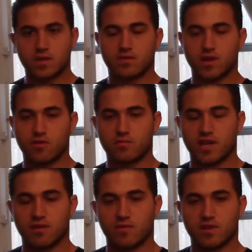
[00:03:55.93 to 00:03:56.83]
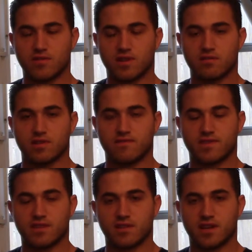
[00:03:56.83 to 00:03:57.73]
So I hope that when you're out
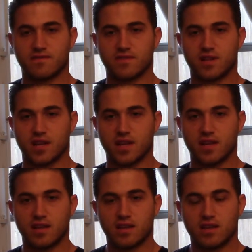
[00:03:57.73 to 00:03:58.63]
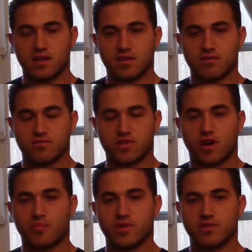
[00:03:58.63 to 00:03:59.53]
living your life today, you
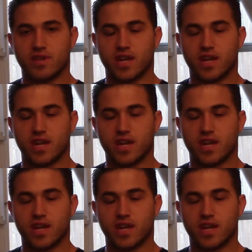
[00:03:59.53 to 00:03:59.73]
stop and you